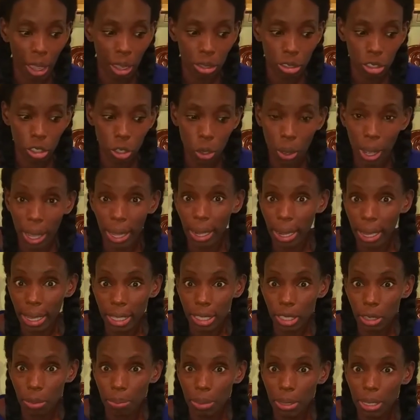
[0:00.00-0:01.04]
So I like
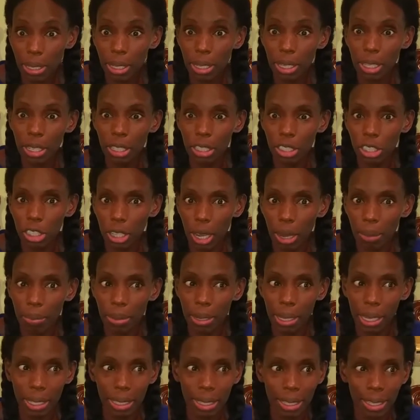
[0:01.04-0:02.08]
to be in a job
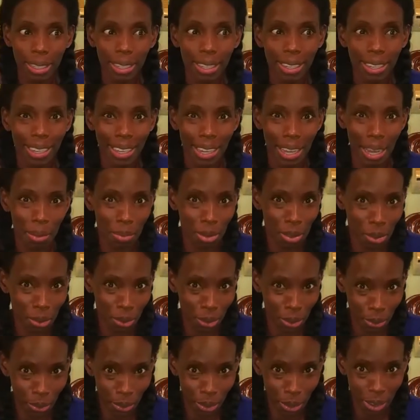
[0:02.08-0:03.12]
that I'm
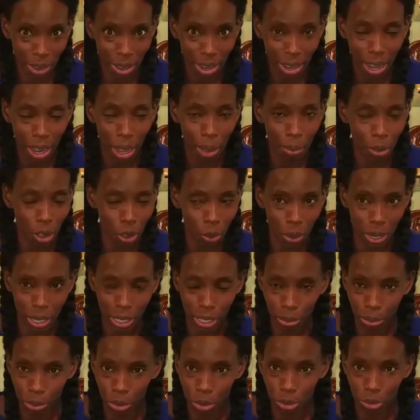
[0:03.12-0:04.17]
outdoor, I'm
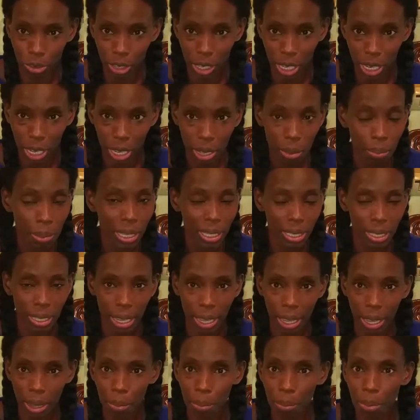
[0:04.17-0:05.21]
always moving, because I
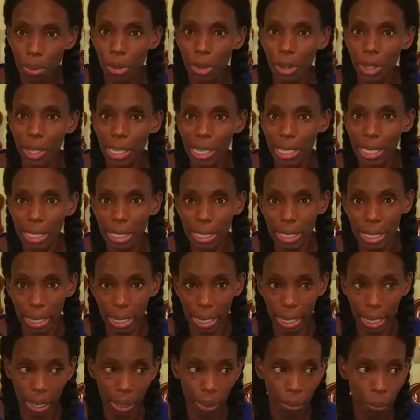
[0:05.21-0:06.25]
get bored
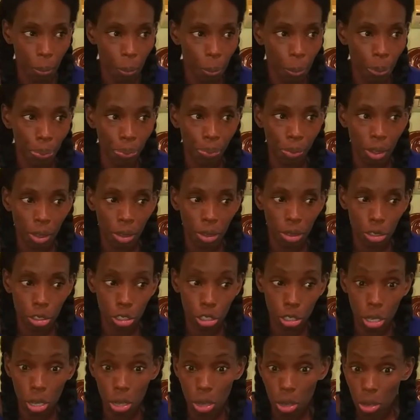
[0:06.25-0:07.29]
easily.
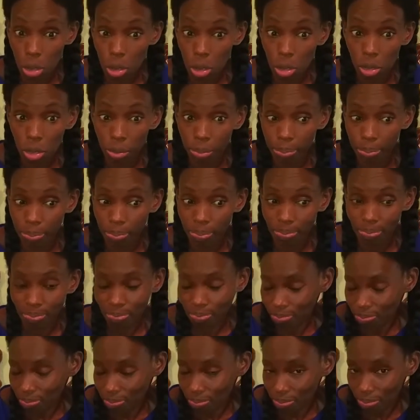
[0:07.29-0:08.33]
So
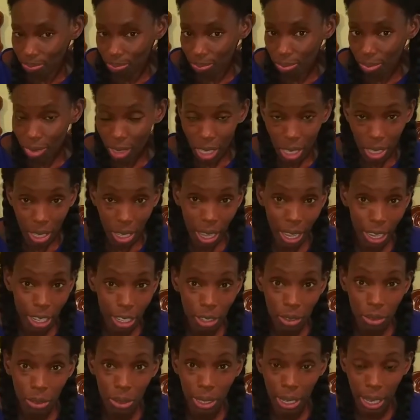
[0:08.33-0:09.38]
I
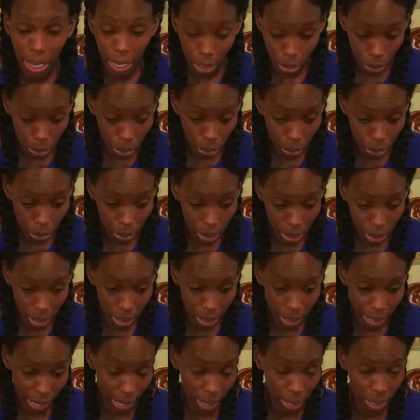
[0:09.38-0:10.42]
do
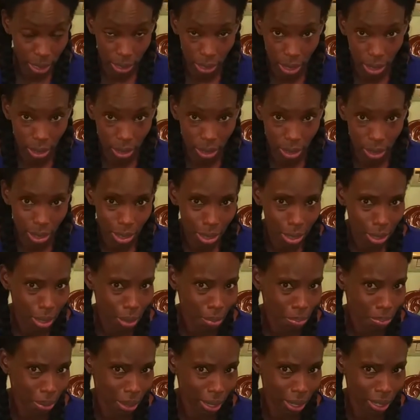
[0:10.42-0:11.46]
taxi.
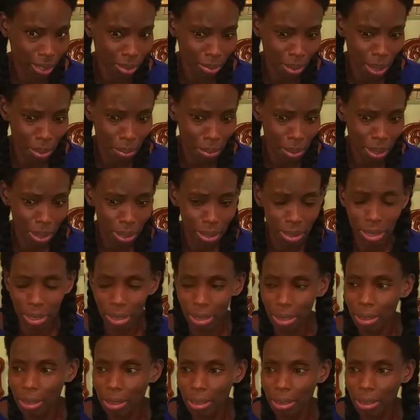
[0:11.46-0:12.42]
It pays my bills.